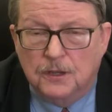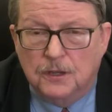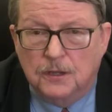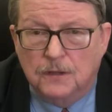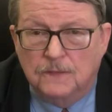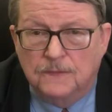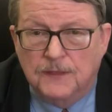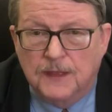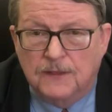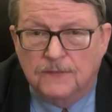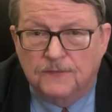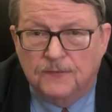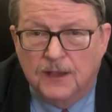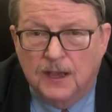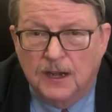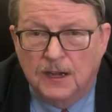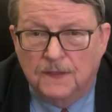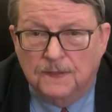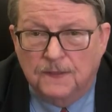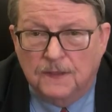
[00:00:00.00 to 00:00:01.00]
of their
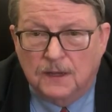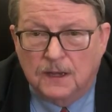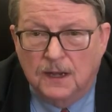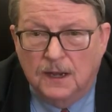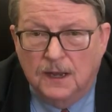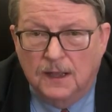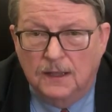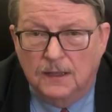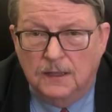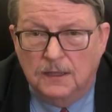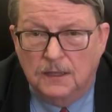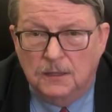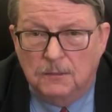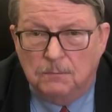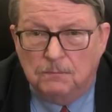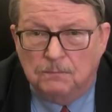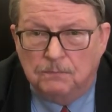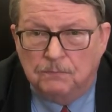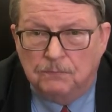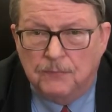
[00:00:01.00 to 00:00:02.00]
filing the
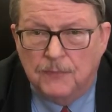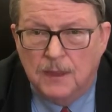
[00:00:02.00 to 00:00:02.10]
claim